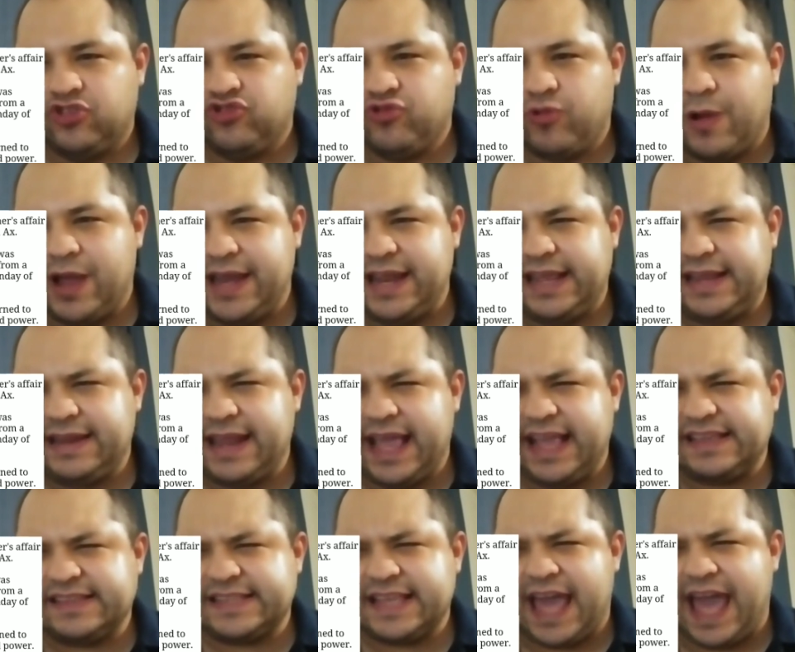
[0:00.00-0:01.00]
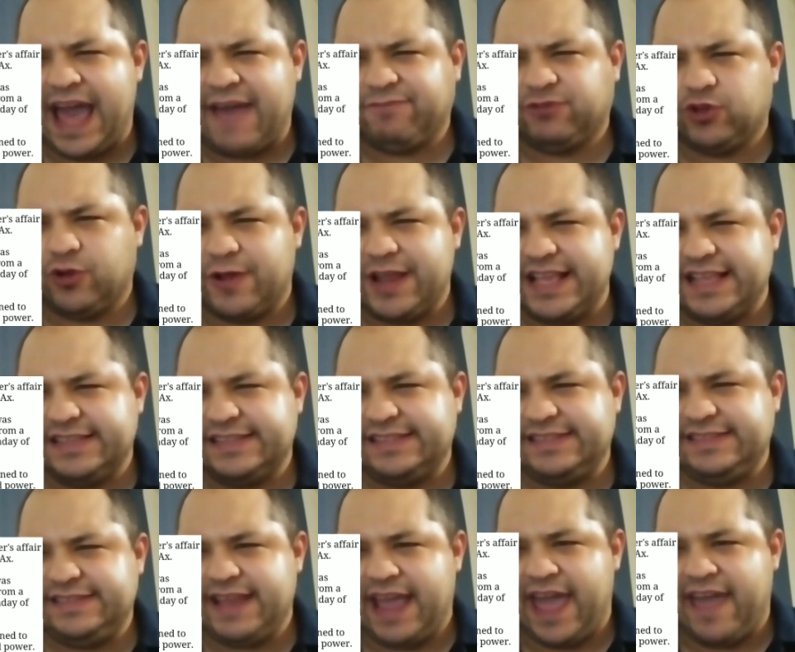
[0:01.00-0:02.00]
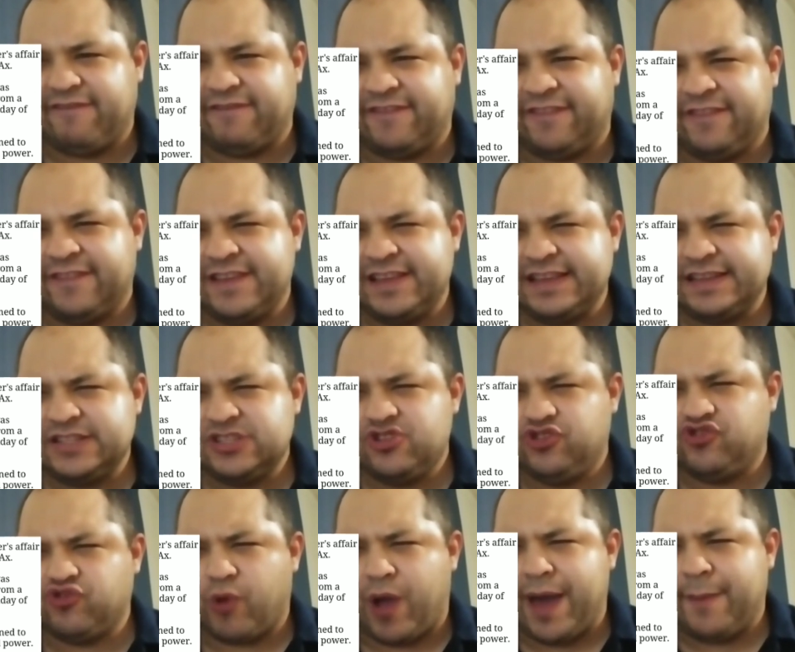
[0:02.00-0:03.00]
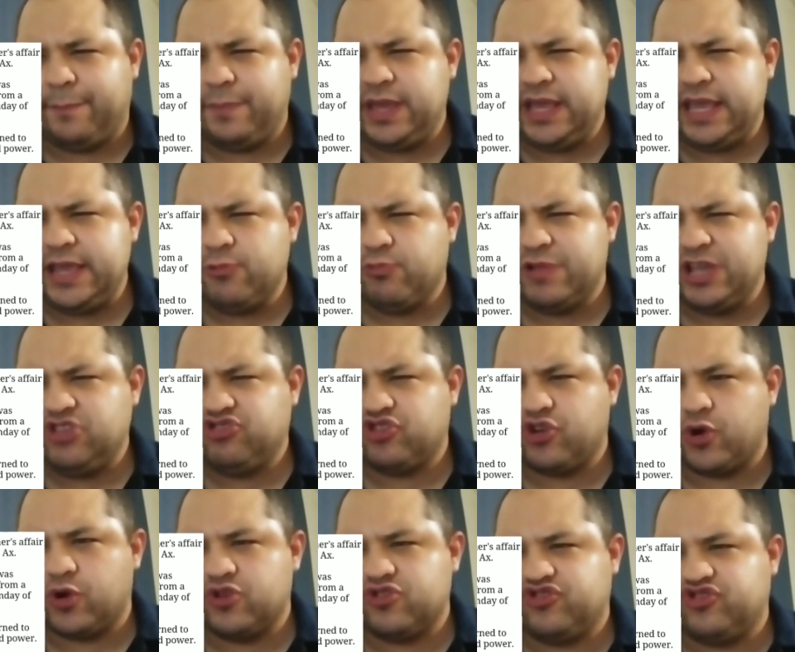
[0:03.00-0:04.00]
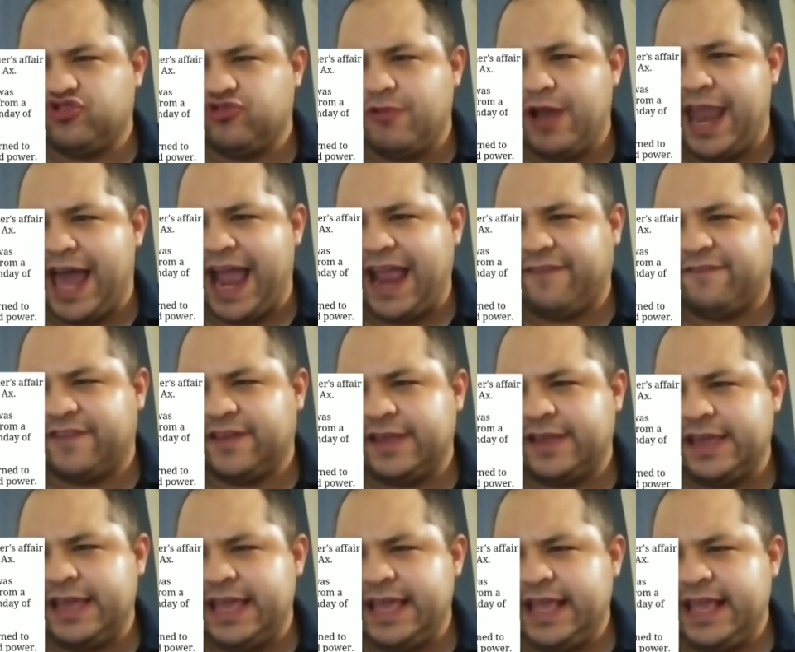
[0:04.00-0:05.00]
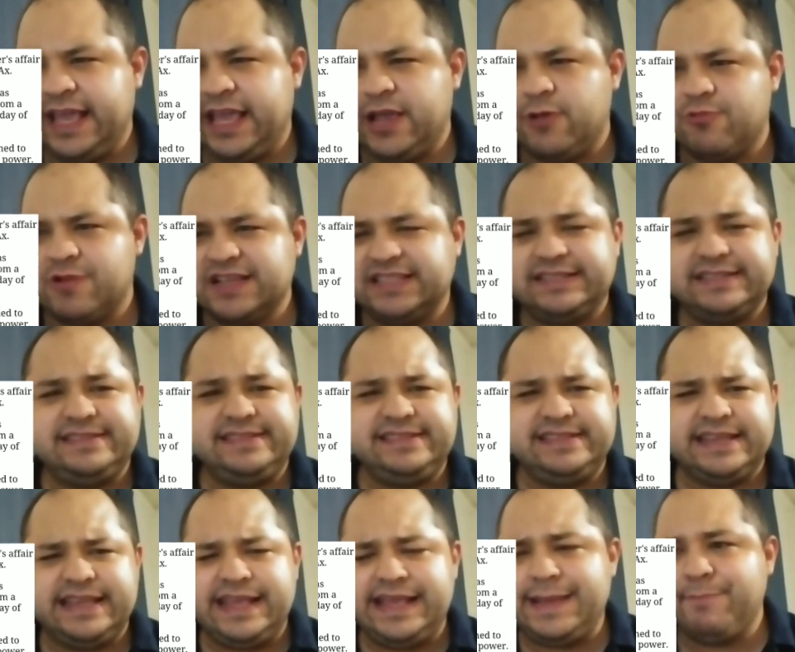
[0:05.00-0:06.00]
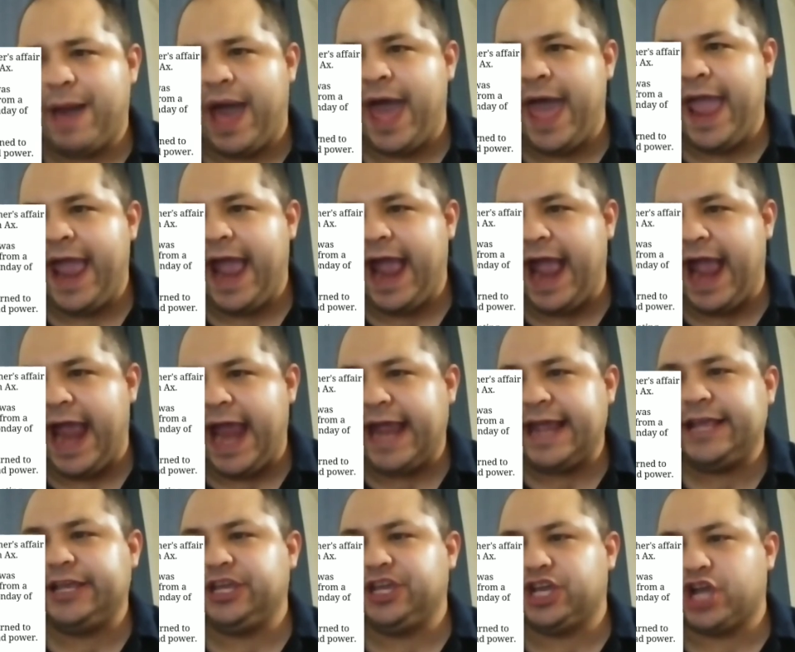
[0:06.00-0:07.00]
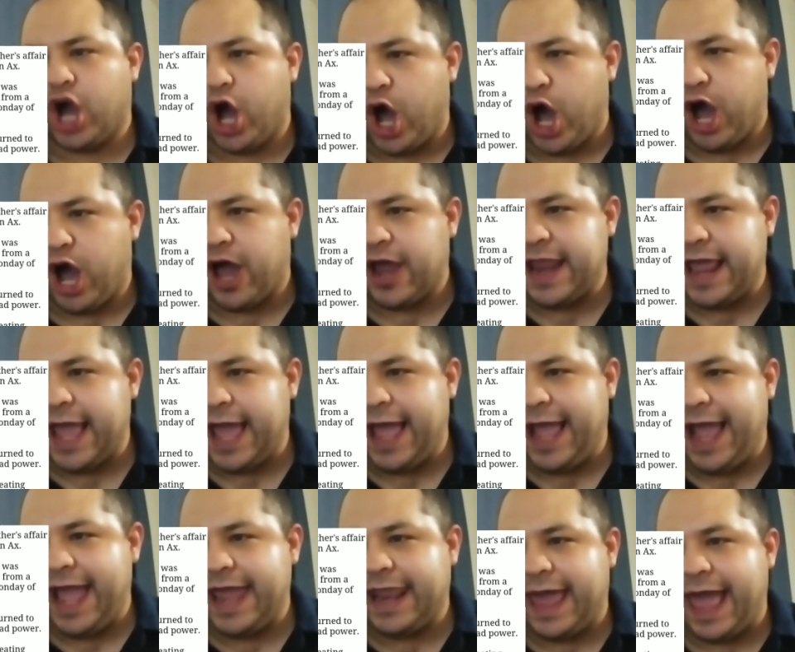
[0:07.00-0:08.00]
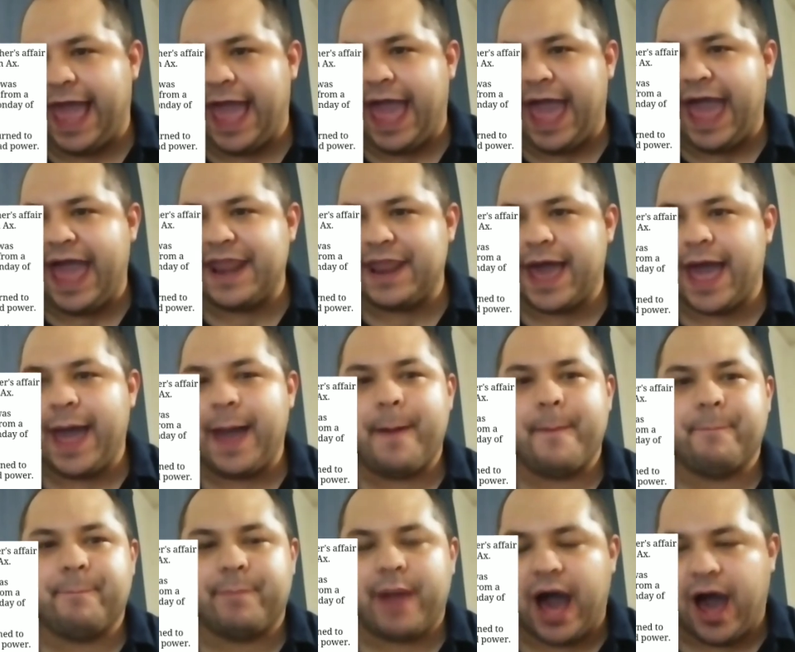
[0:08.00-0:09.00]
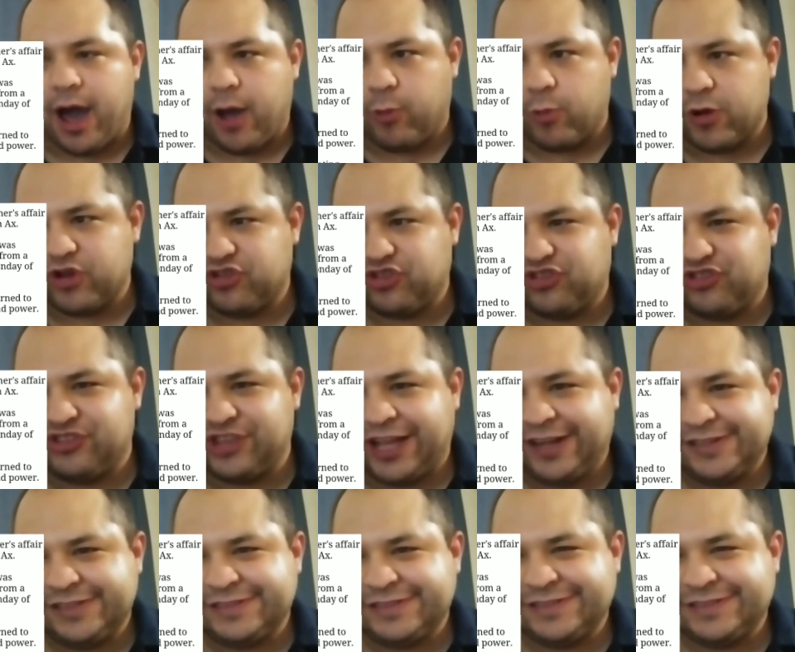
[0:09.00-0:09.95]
20 days after his death, Drami returned to life. He was deemed a god and had powers.